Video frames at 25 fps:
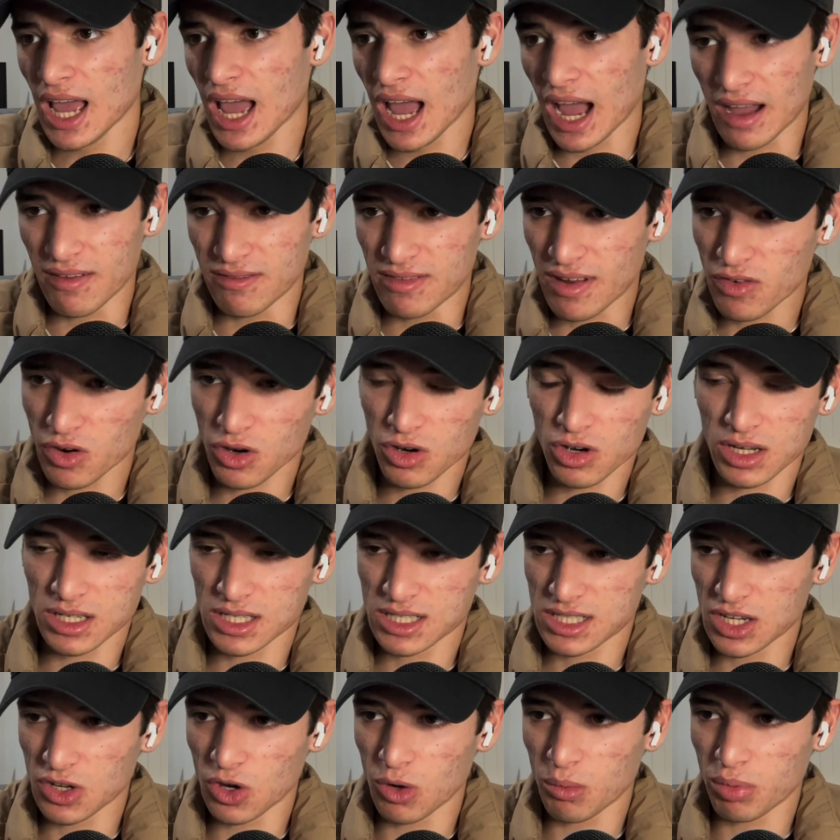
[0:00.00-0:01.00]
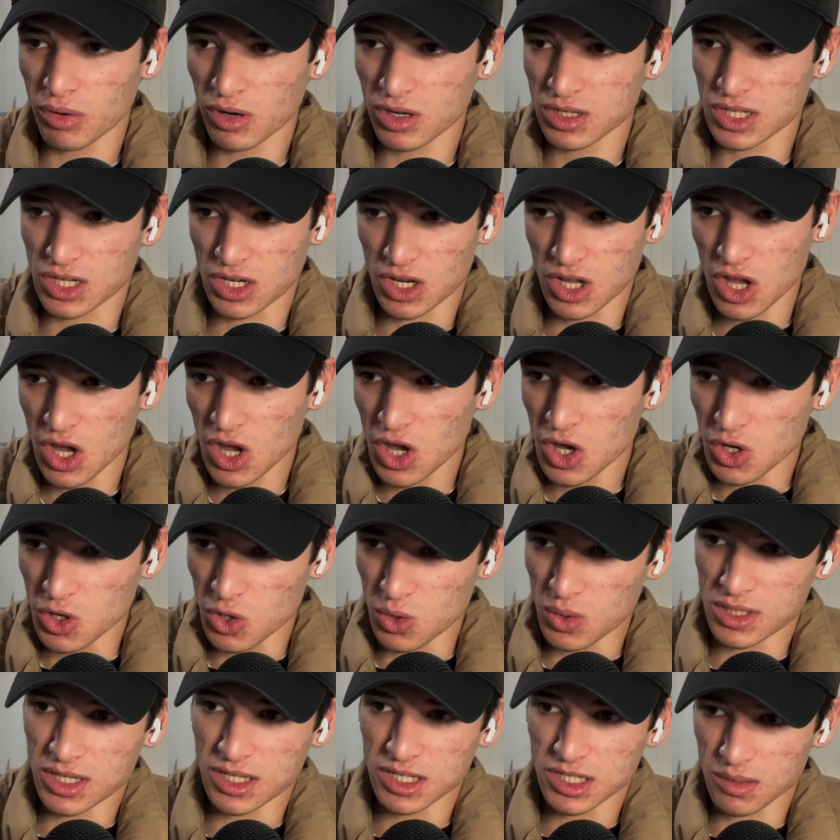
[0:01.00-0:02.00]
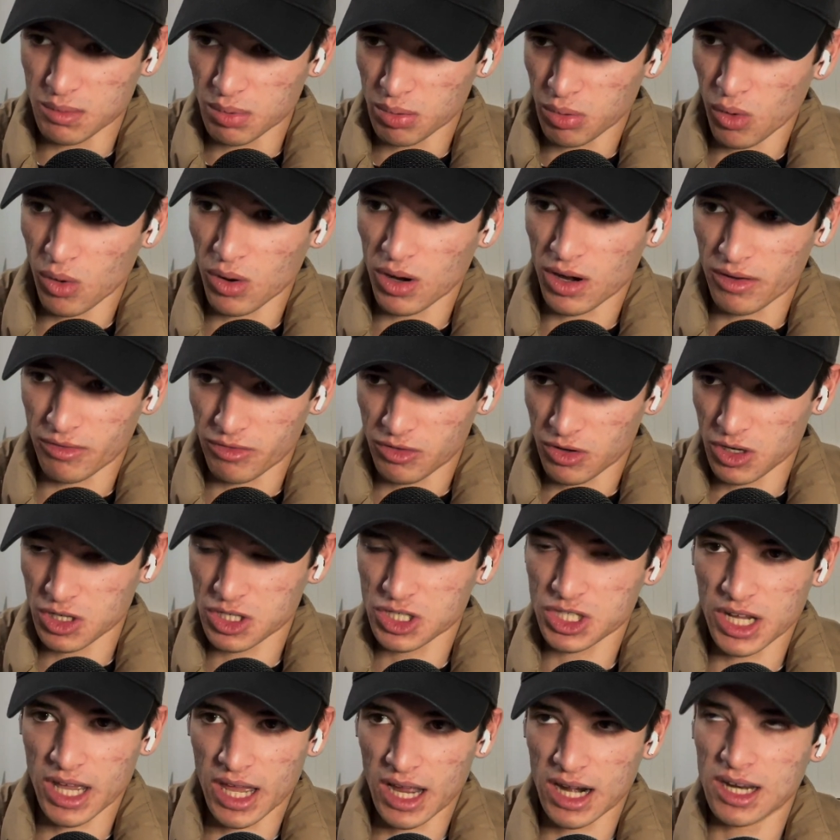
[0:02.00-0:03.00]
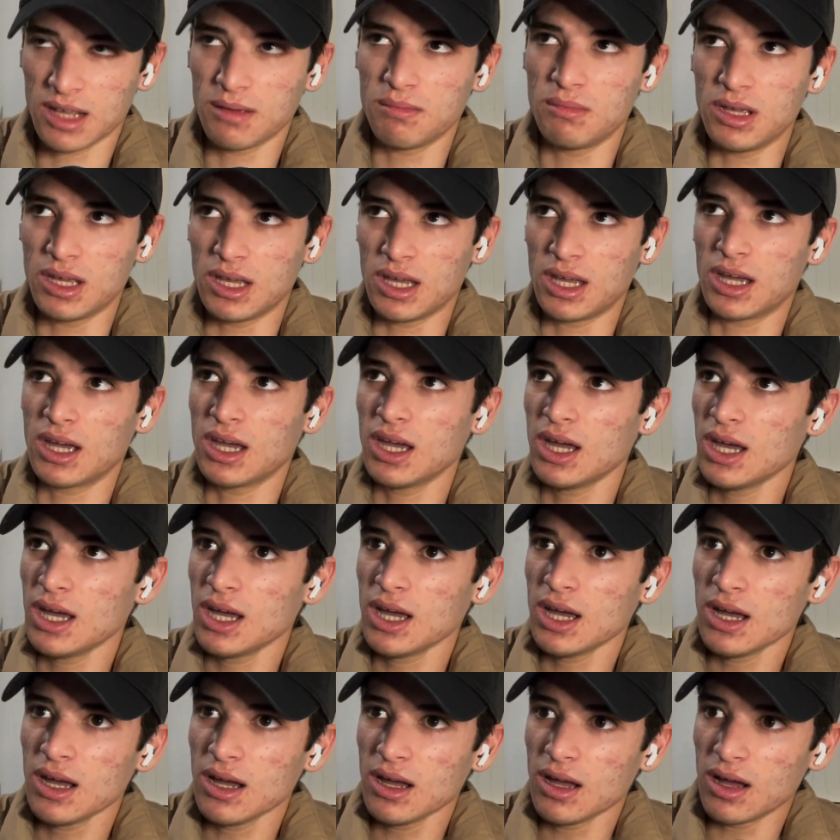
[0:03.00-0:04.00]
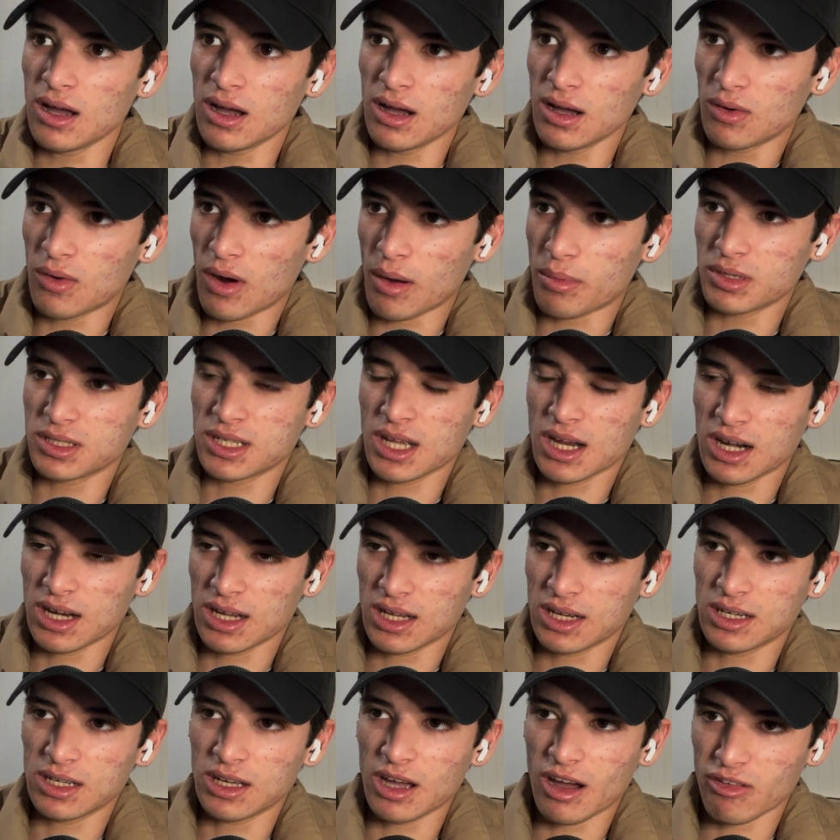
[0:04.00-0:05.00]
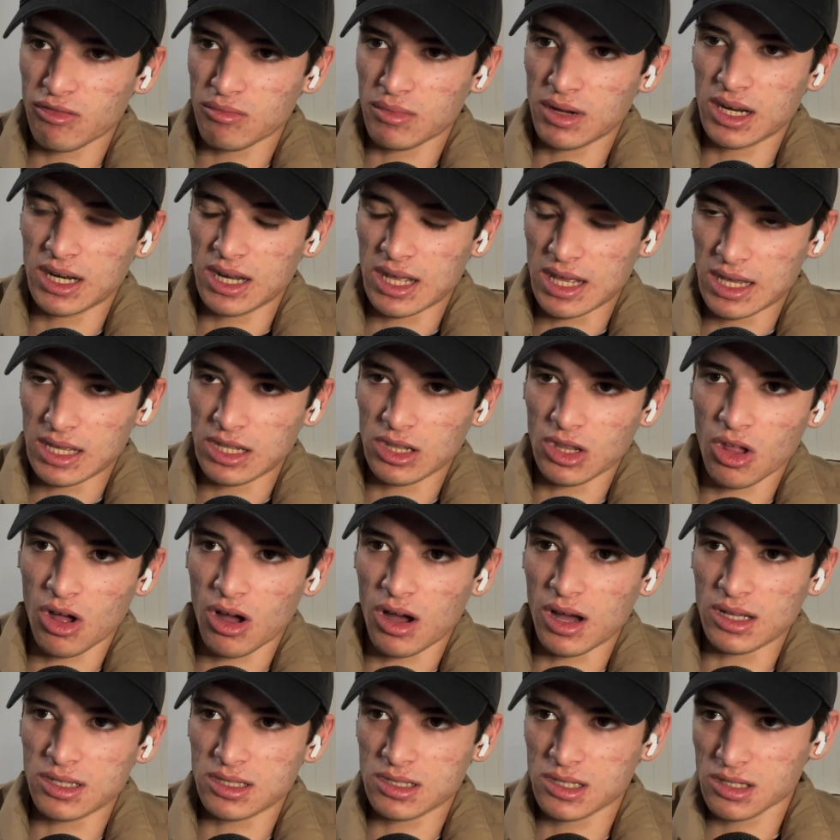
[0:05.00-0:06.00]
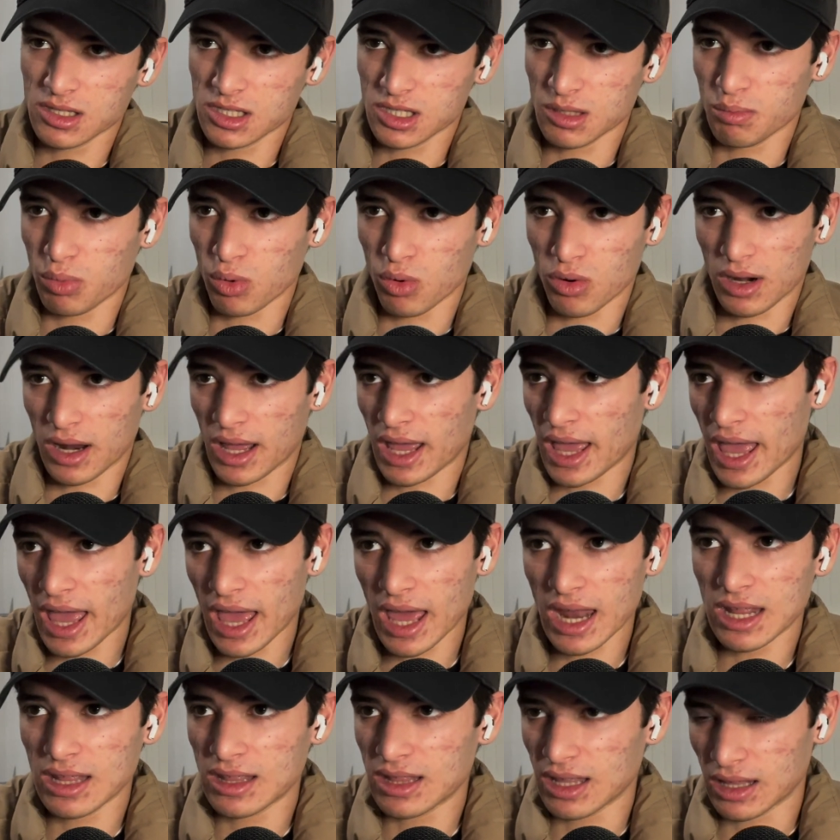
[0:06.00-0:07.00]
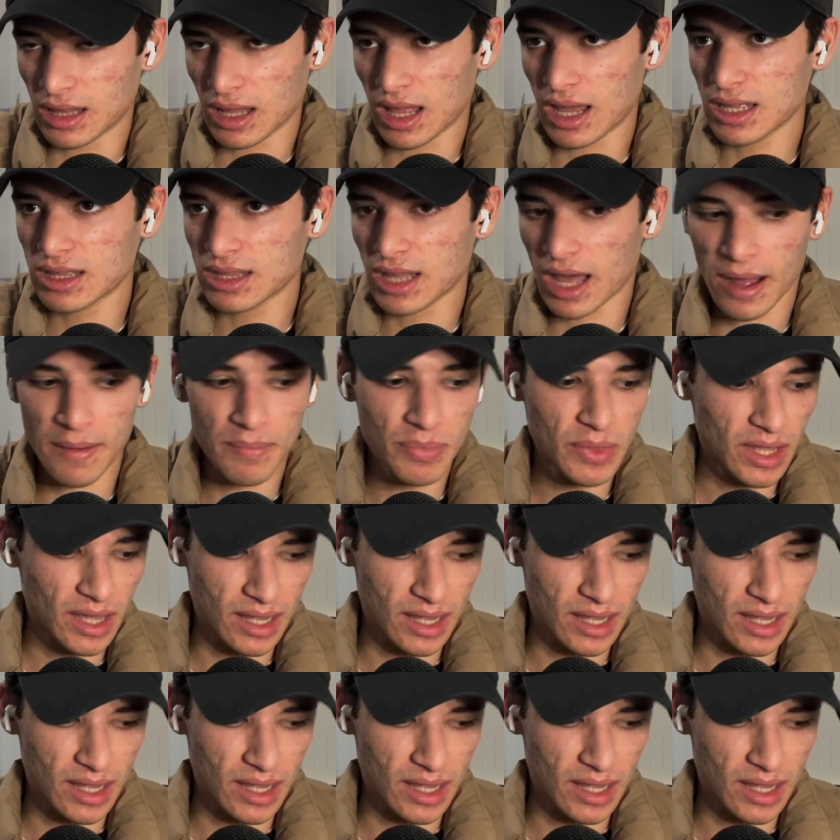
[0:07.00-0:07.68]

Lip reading: I've never heard a single person who is in support of Christianity being represented in government and in laws support anything like that.